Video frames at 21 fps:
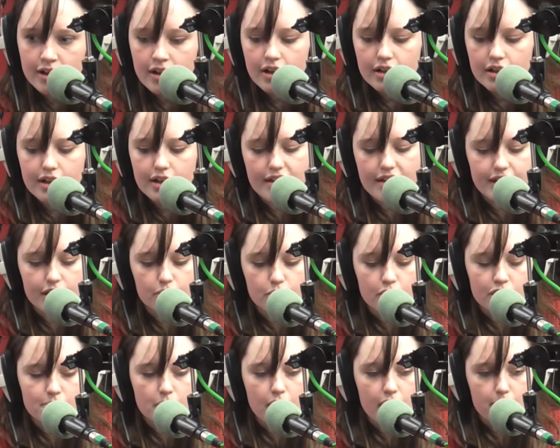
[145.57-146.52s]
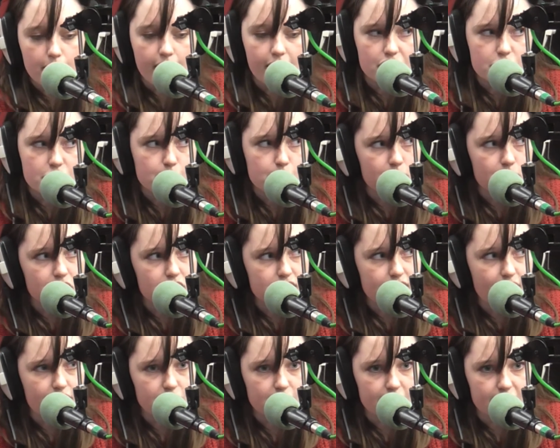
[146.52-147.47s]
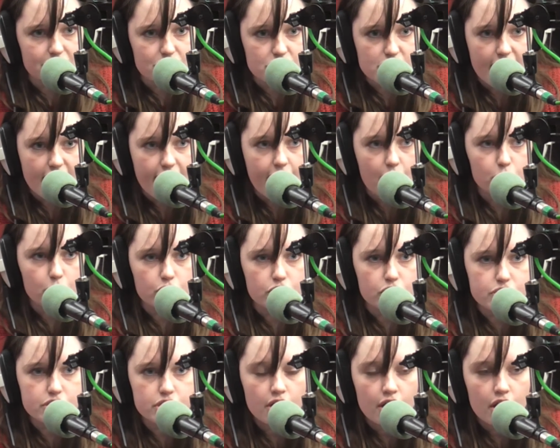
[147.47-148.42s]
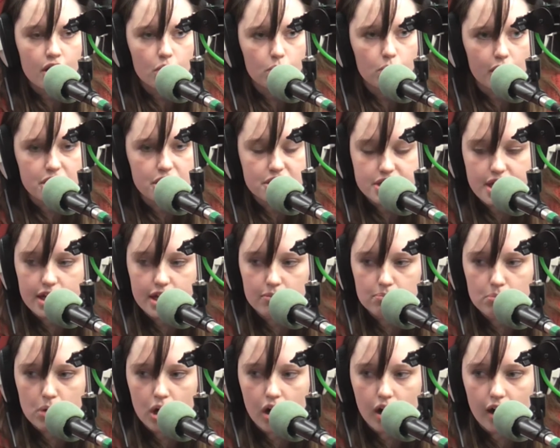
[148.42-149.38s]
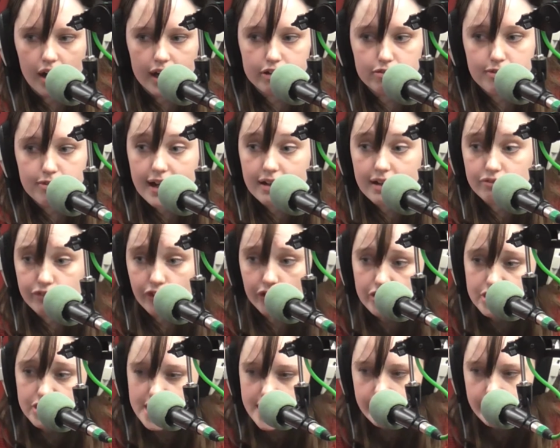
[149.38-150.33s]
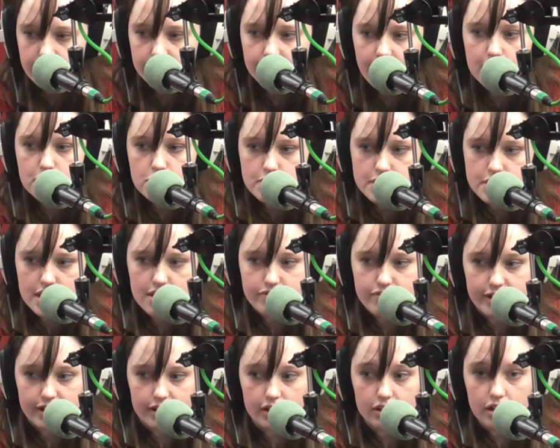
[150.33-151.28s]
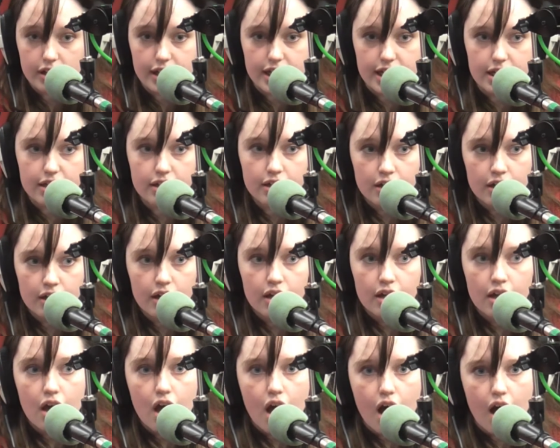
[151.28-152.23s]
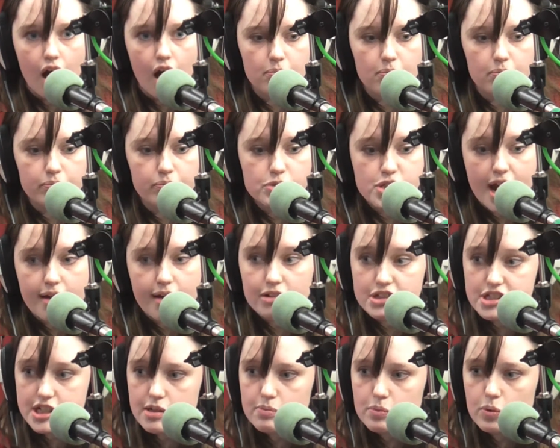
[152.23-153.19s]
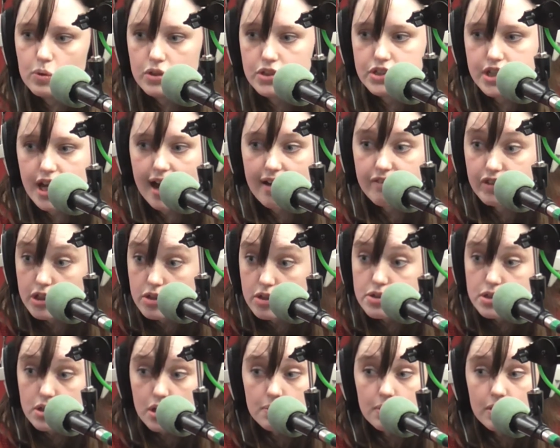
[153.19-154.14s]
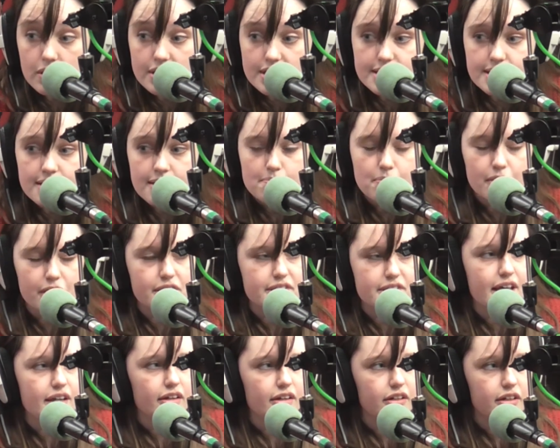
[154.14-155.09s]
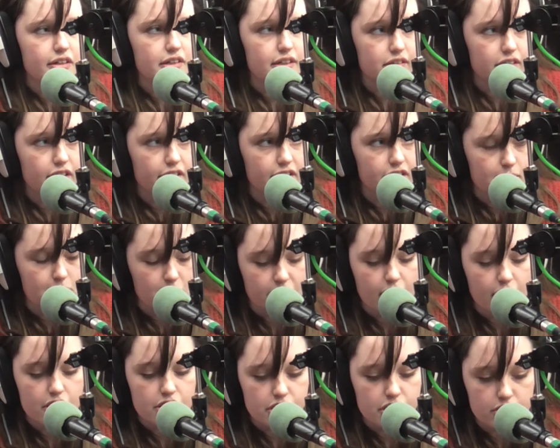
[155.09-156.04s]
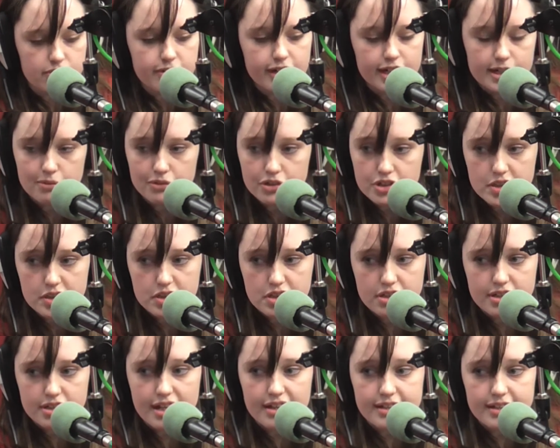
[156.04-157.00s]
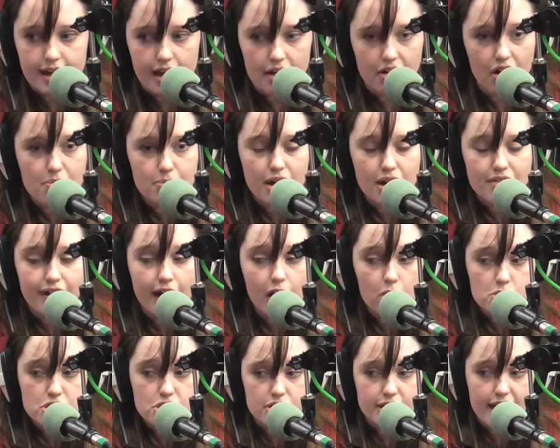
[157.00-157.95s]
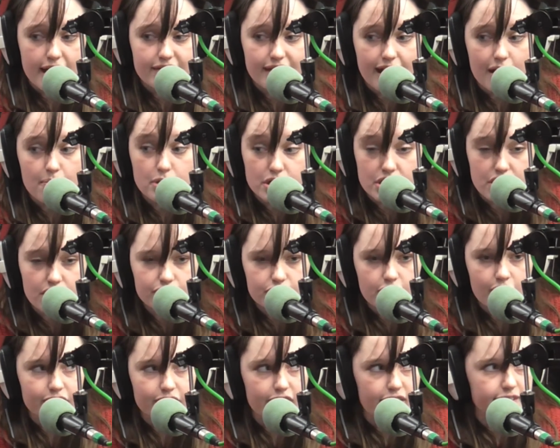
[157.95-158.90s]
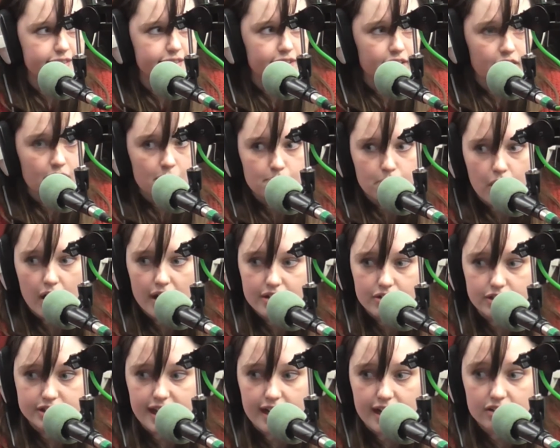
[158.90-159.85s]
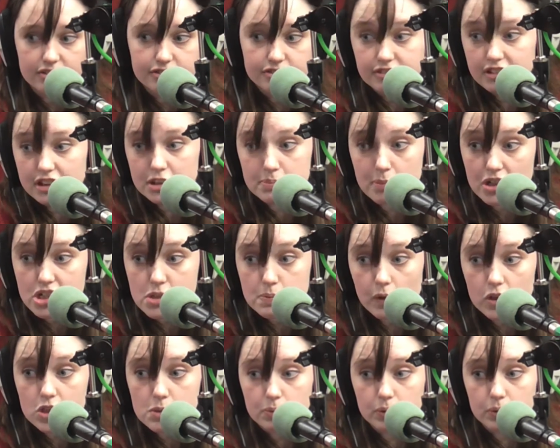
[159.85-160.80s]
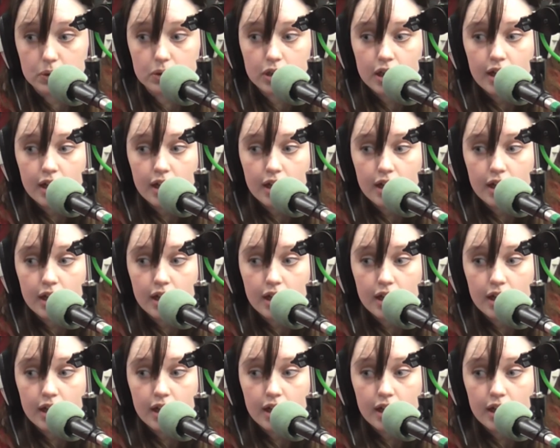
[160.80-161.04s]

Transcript: Like, I think one of my proudest moments definitely as chair was witnessing my RAG and volunteering reps receiving the charity awards at the YUSU Awards, because then I could look at them and go, you really wanted to do this and I might have helped you get there, but you've done this by yourself as much as possible